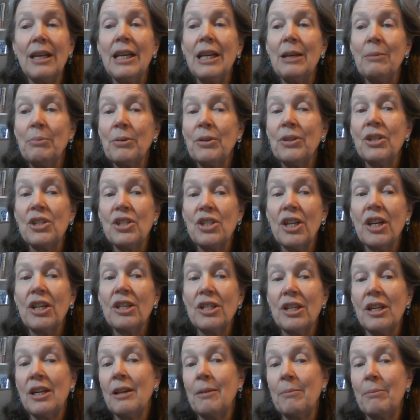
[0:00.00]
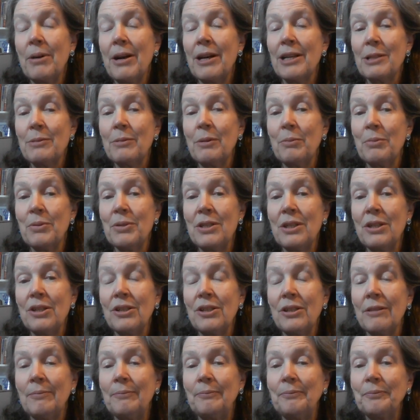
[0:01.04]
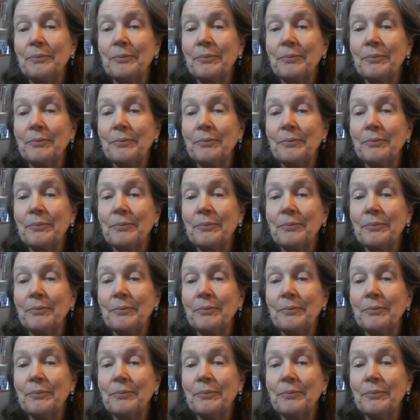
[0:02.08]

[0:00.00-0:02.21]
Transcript: it put the judge in an impossible position.